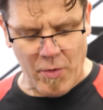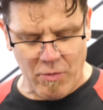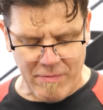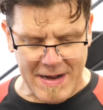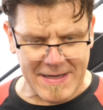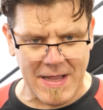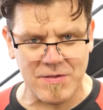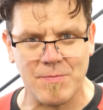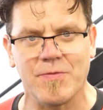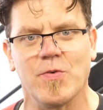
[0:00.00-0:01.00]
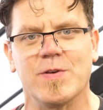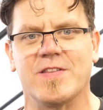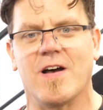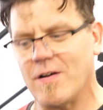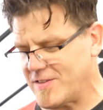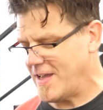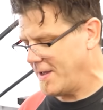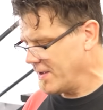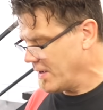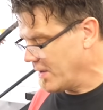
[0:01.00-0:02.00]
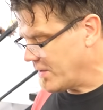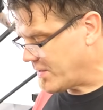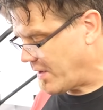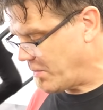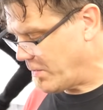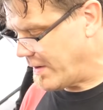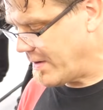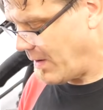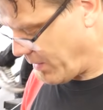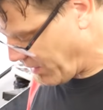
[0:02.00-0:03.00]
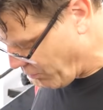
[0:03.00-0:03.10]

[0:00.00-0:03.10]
oil around the engine before we start it. So I'm going